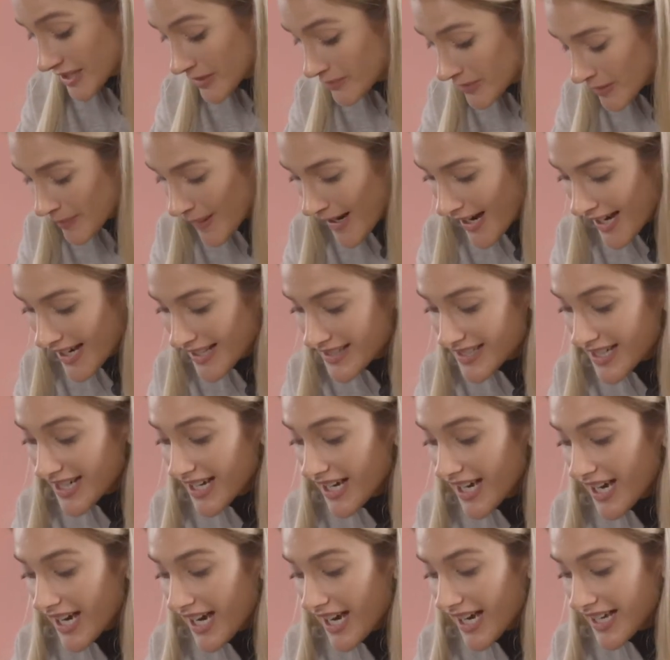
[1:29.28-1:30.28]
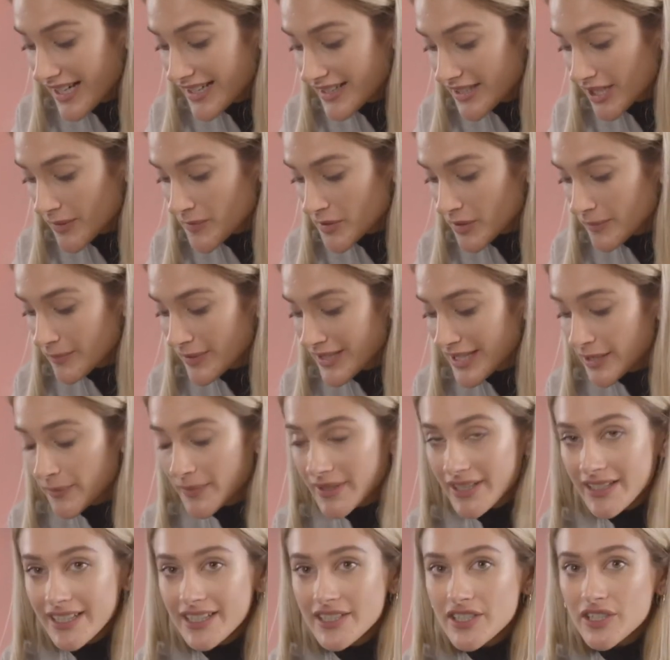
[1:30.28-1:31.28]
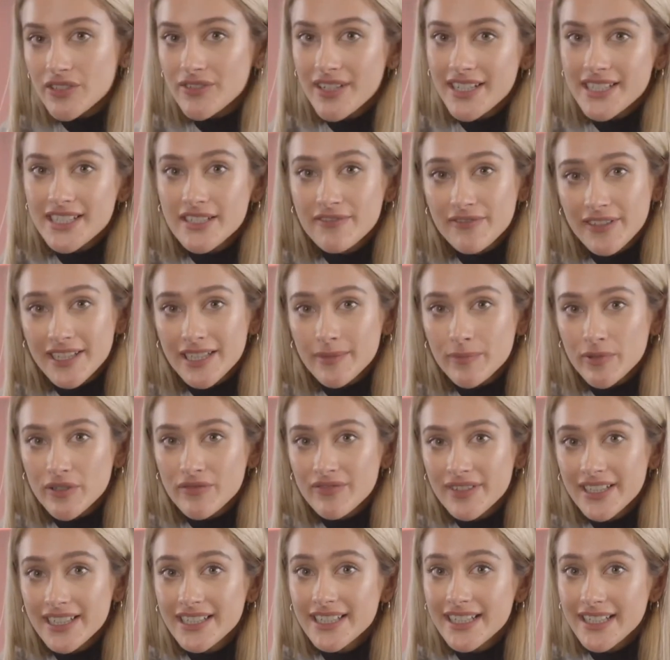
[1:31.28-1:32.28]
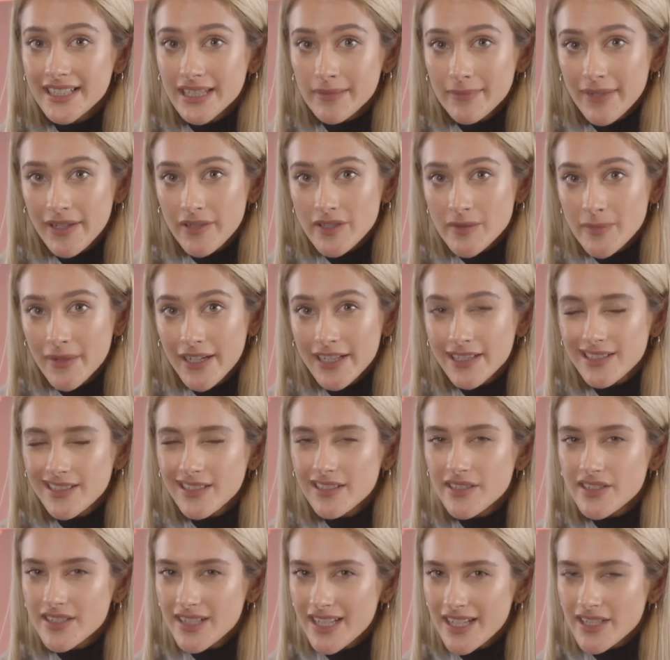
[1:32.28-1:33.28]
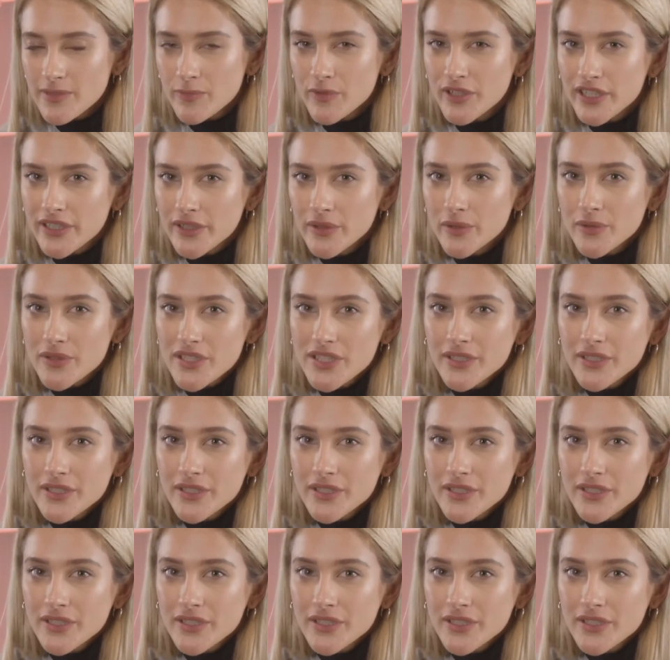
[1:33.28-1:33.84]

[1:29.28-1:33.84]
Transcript: a number pad and it comes complete with an integrated fingerprint reader in the mouse pad. So that's pretty cool